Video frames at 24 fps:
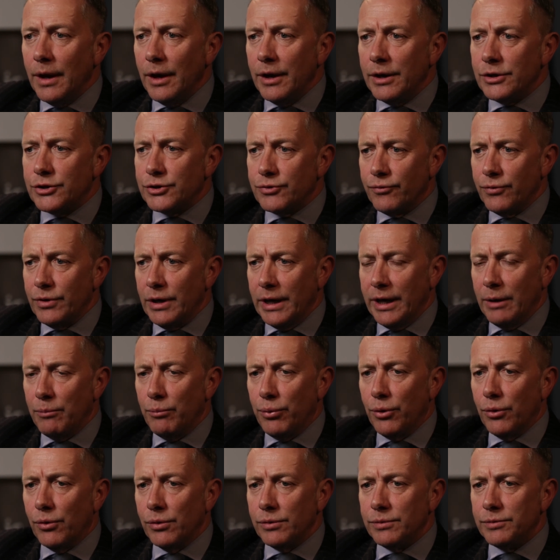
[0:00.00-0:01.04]
it's really
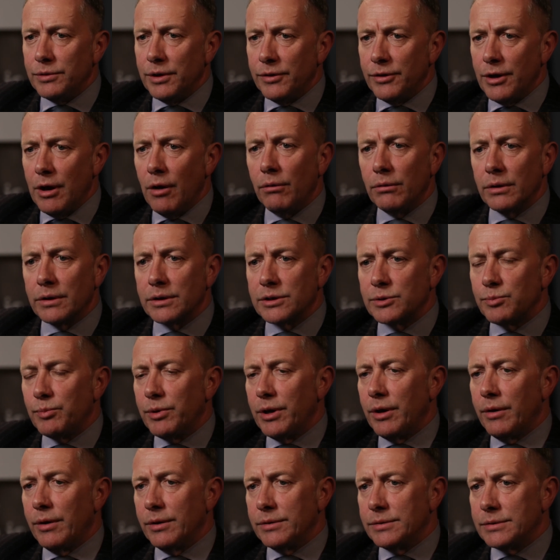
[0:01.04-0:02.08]
important that the whole
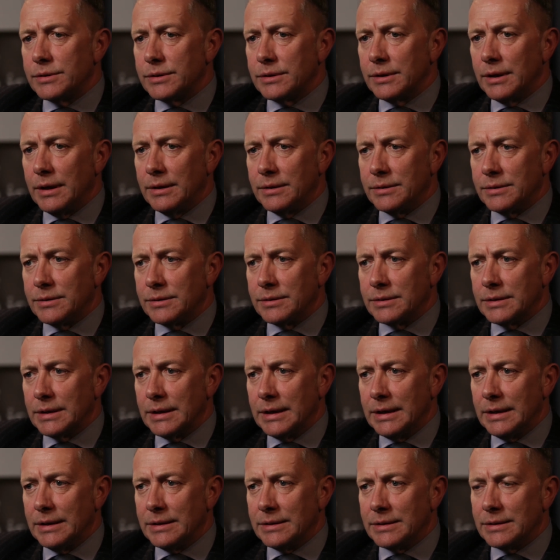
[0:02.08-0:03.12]
experience is
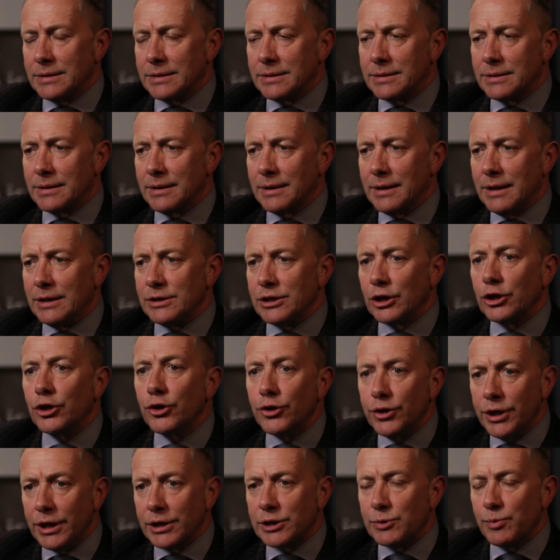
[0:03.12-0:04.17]
a
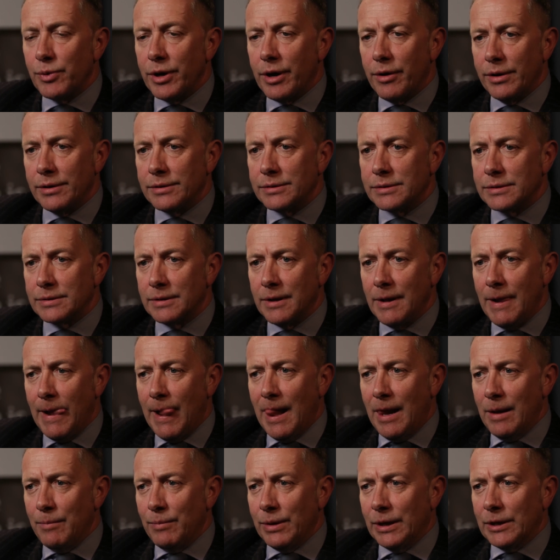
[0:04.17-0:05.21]
good experience,
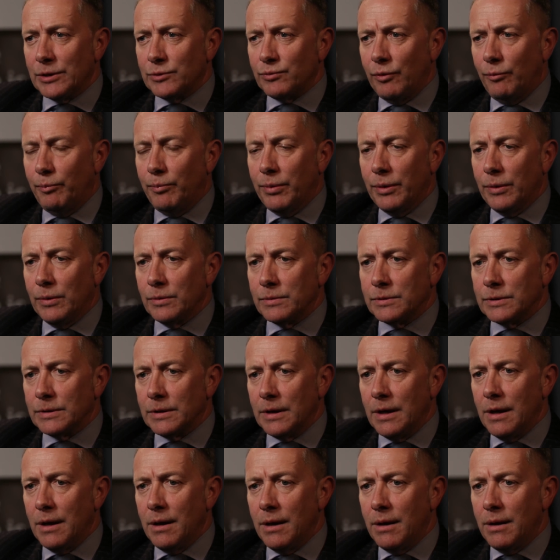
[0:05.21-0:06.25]
because we've built
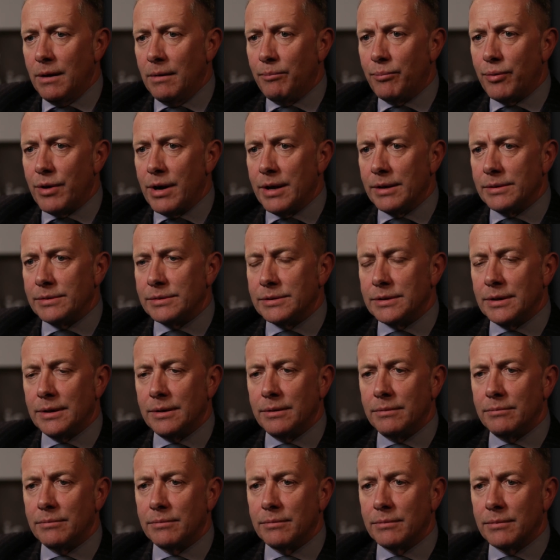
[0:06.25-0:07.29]
our brands
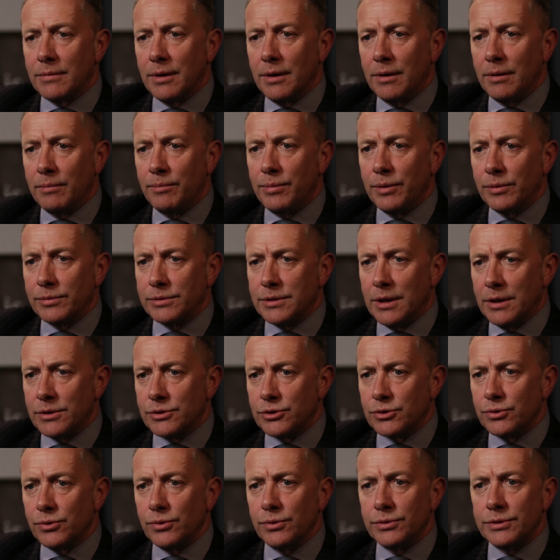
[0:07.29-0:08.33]
built our
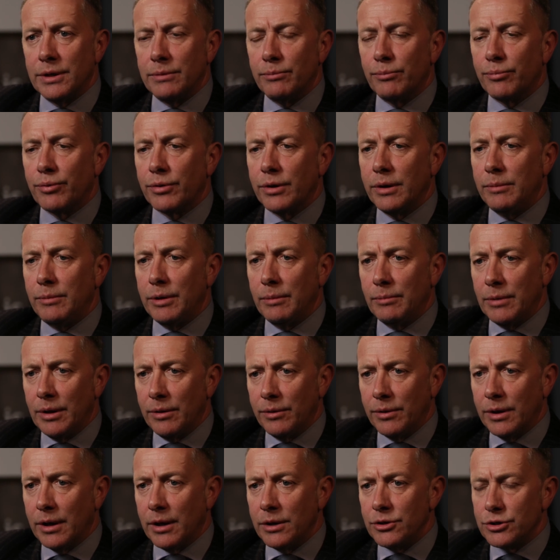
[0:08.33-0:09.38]
stores in premium
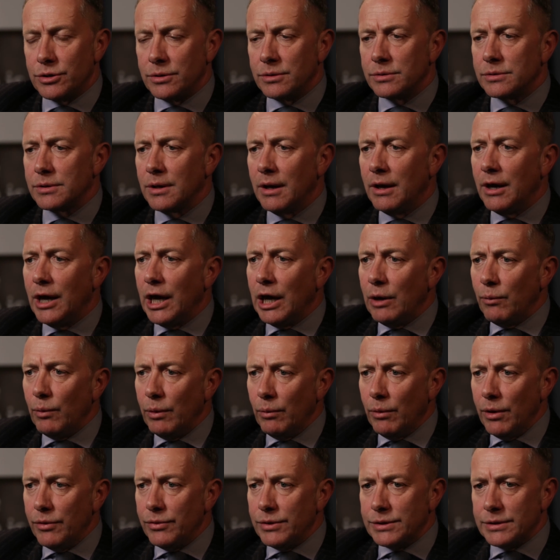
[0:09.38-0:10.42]
locations. We
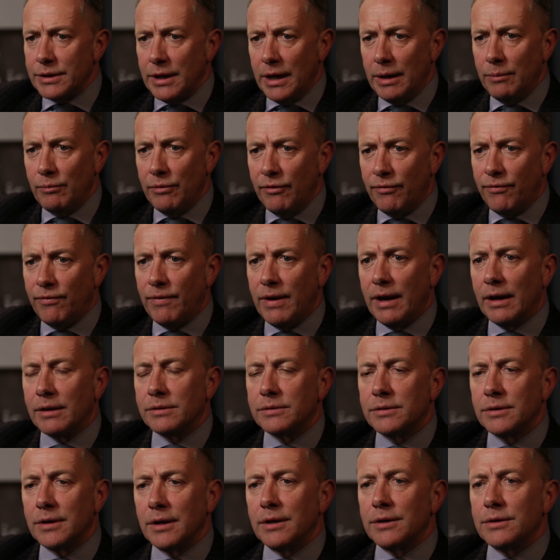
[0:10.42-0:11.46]
want the same
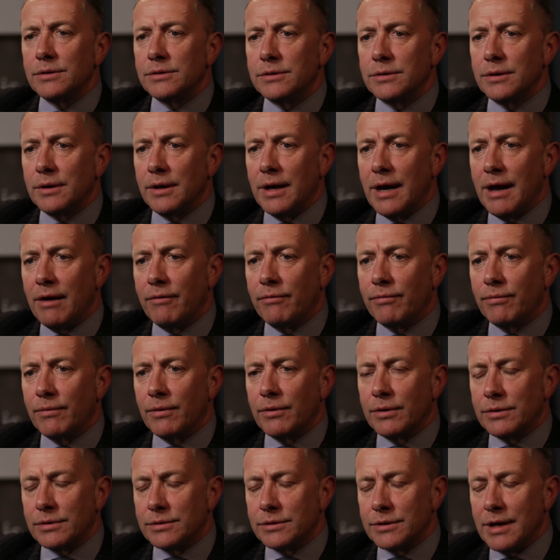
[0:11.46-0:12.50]
effect to have
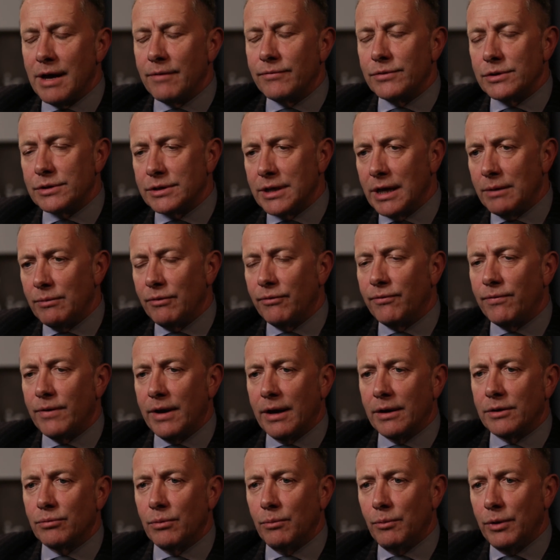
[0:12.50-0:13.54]
the same
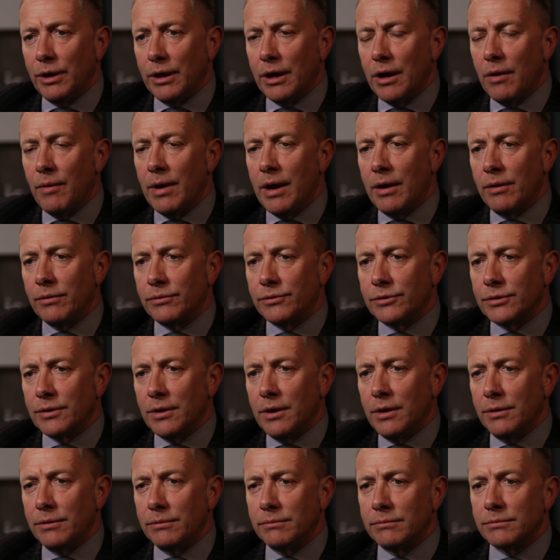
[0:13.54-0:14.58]
effect when we go out
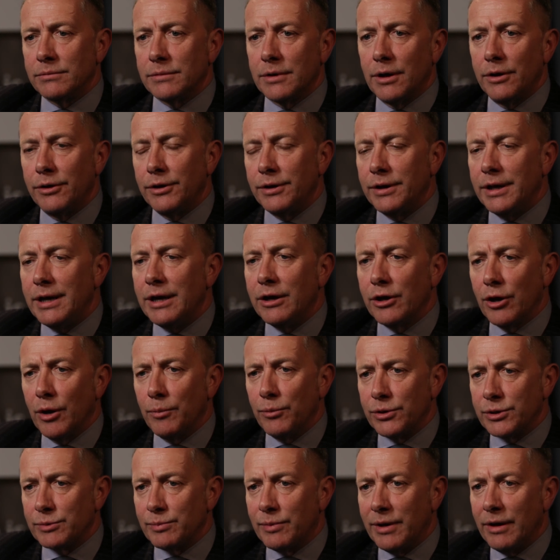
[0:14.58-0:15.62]
on an
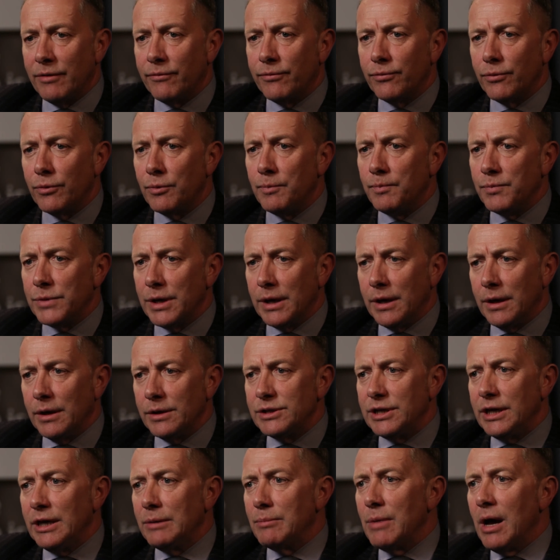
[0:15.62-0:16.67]
e-commerce platform.
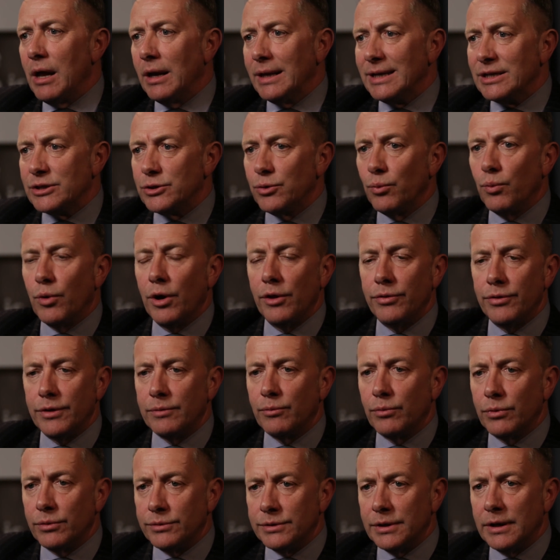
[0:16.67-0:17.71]
Tmall is the one that
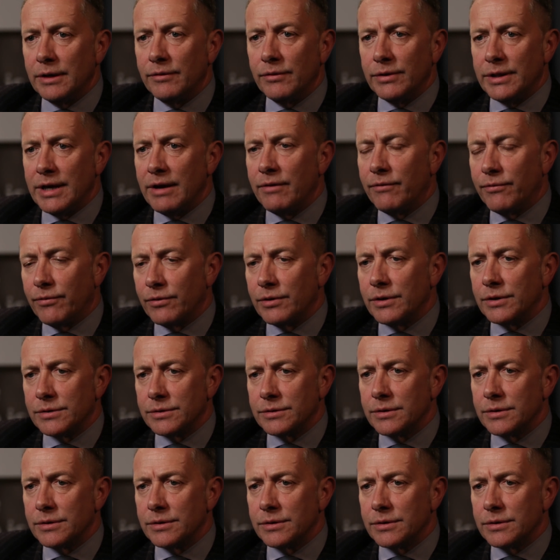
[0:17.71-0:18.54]
will deliver that for us,